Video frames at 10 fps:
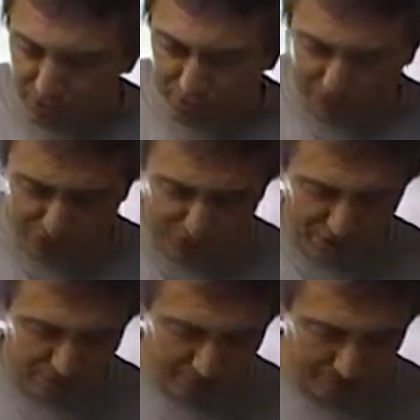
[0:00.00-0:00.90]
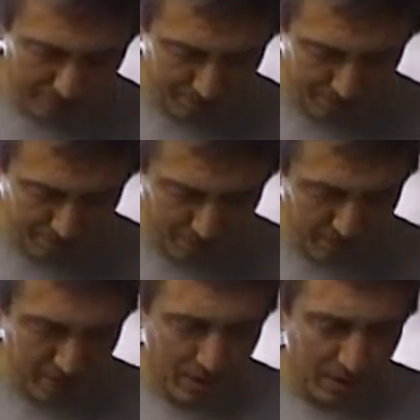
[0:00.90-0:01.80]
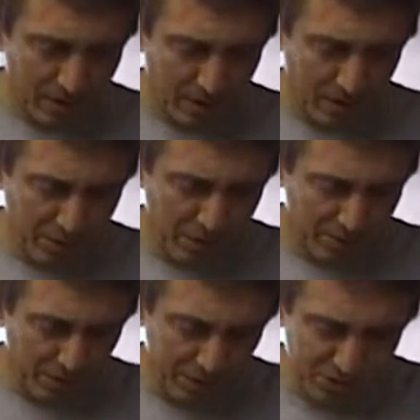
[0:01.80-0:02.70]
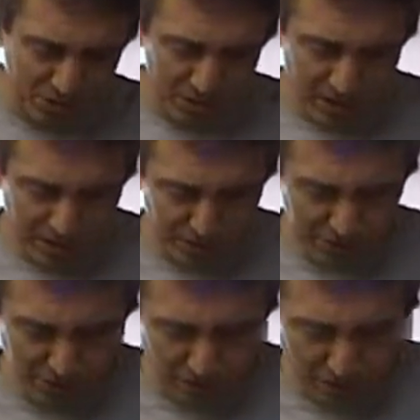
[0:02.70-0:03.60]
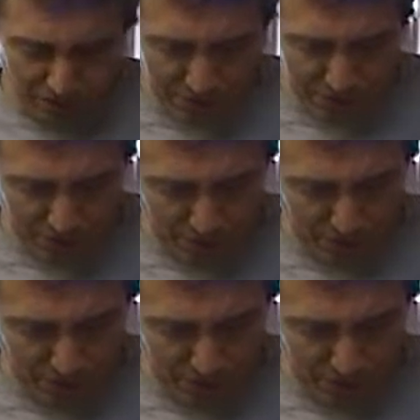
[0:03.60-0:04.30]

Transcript: full of Shame. Here we have Ronzoni Healthy Harvest